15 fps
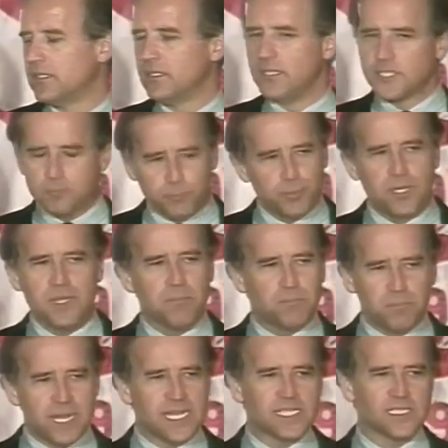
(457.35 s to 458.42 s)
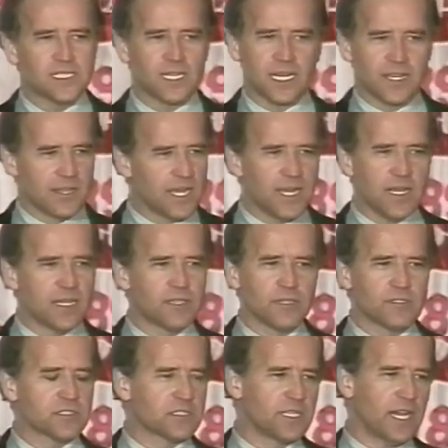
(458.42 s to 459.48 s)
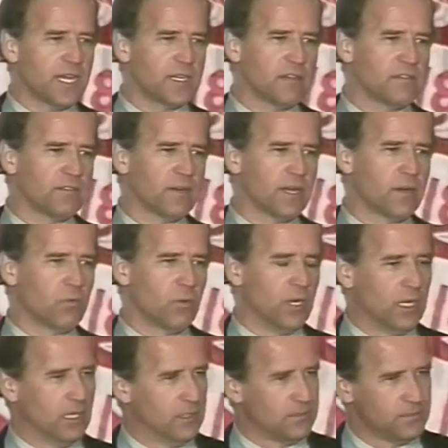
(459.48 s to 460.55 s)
It's pretty basic. They understand it very well.